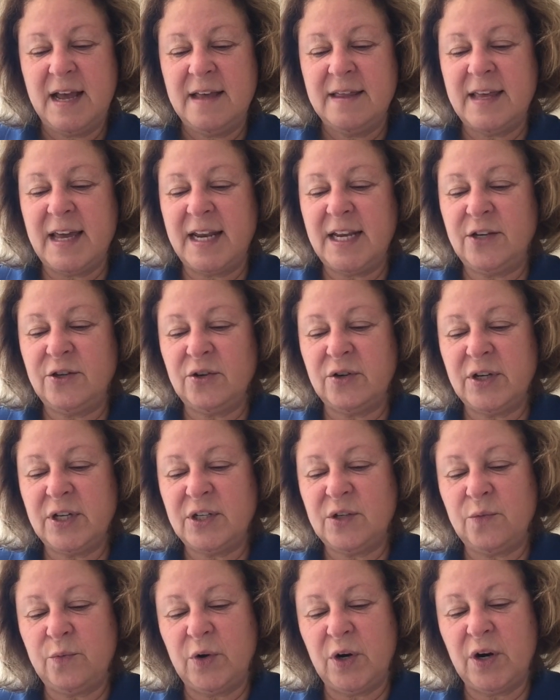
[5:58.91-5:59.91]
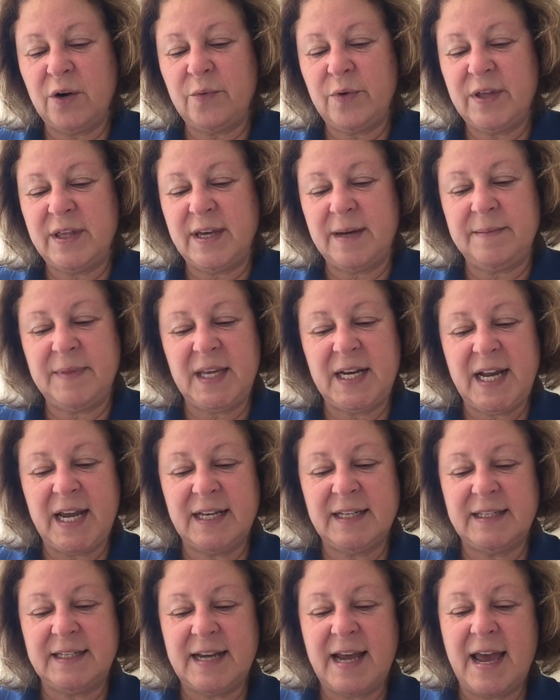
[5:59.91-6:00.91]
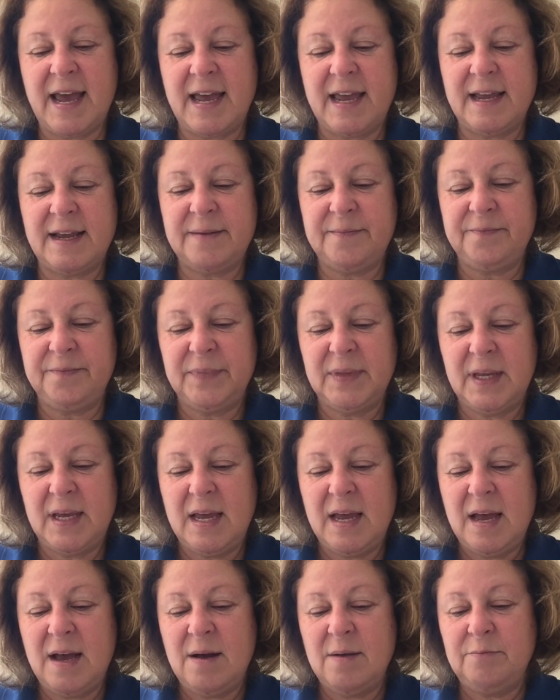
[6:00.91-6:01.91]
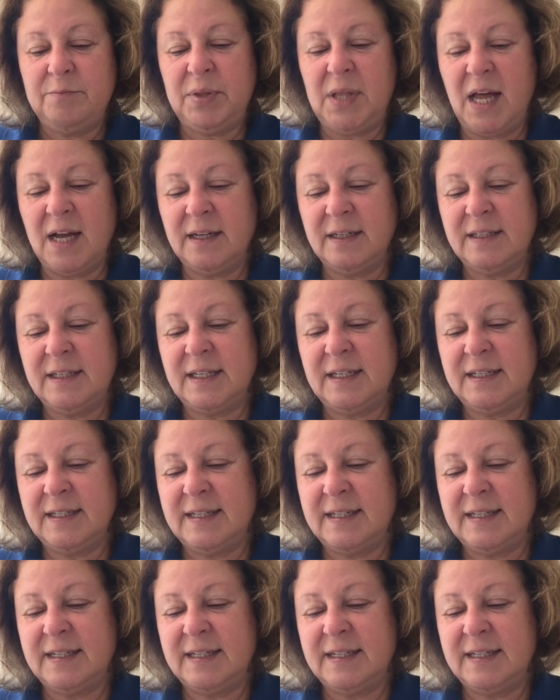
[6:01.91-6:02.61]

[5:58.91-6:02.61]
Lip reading: that he took it to work with him the next day, plunked it